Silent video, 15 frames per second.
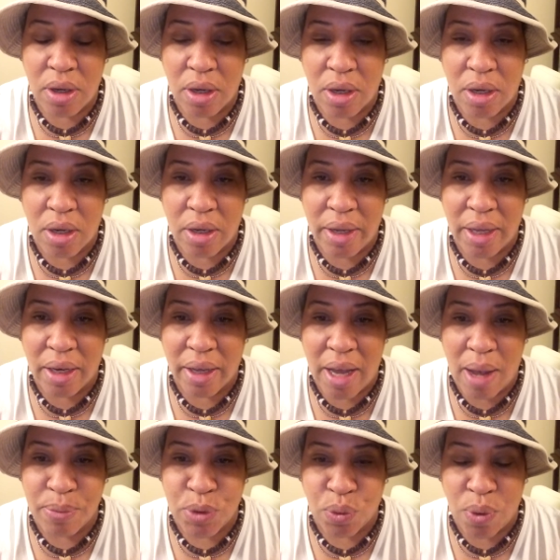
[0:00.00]
uh,
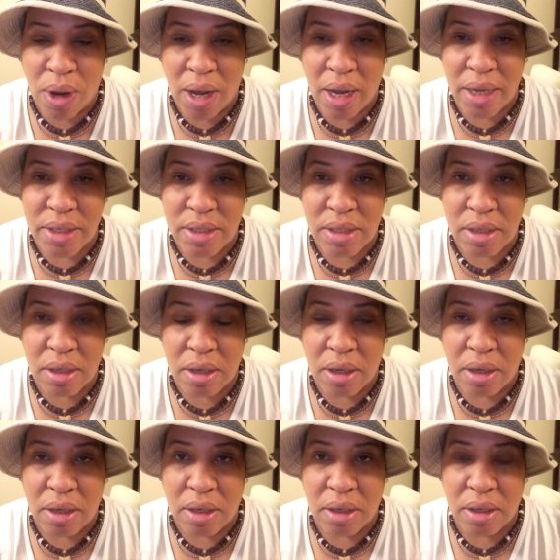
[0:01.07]
helicopter rides.
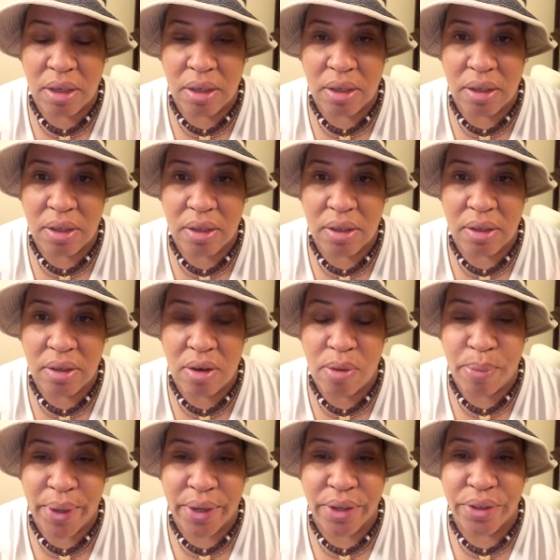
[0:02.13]
Uh, oh
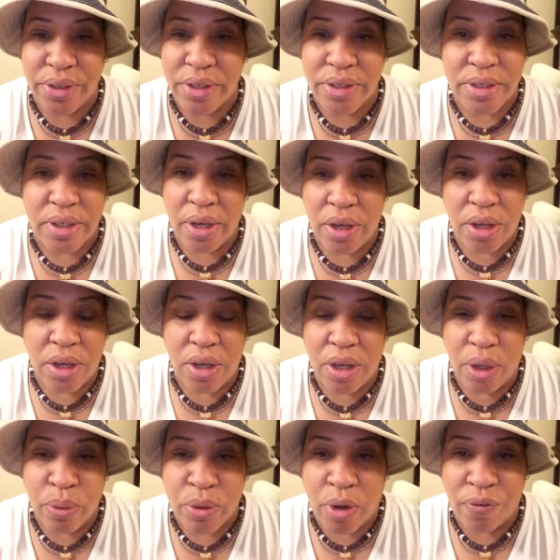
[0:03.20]
my goodness,
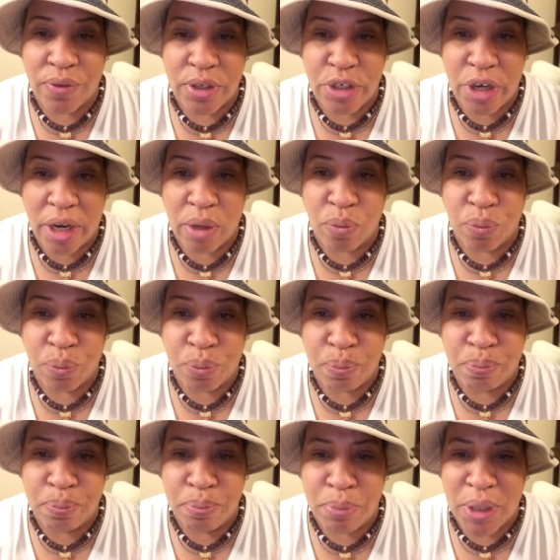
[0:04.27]
it was off the chain.
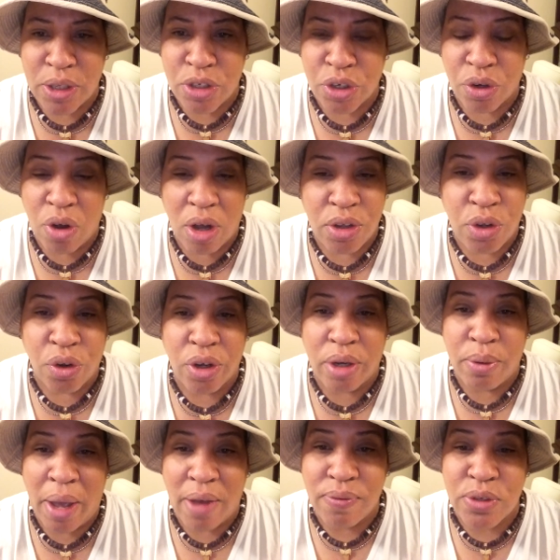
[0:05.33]
Miniature, you're going
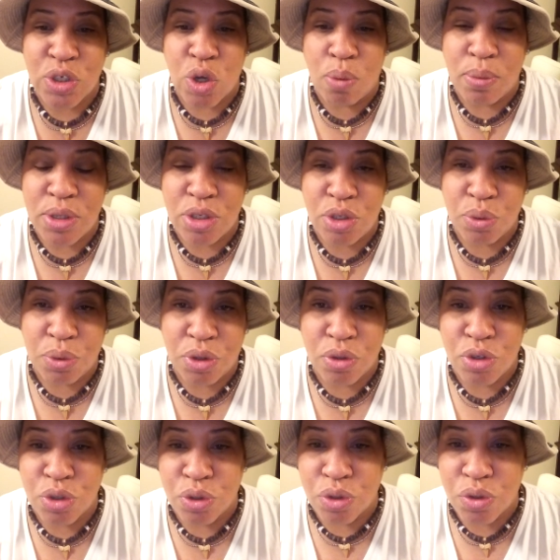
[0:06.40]
to have so much to do with
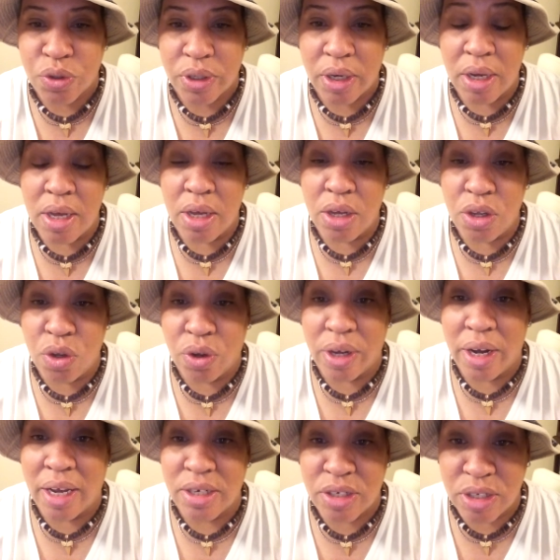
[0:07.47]
your children. You
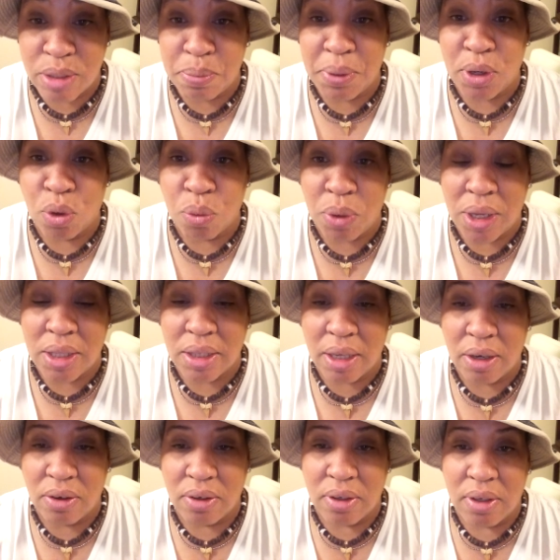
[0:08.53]
could actually spend a week
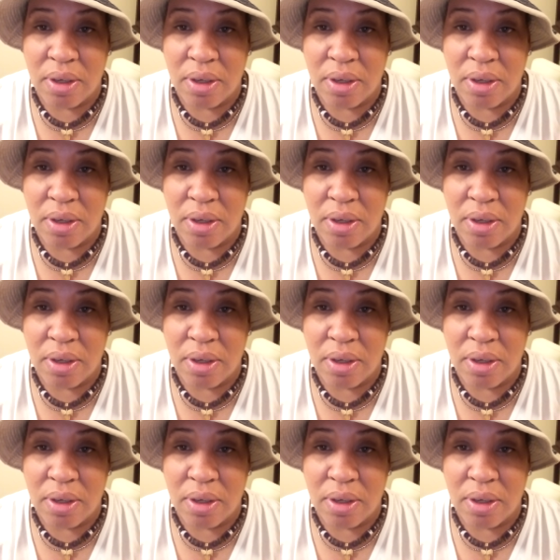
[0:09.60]
there,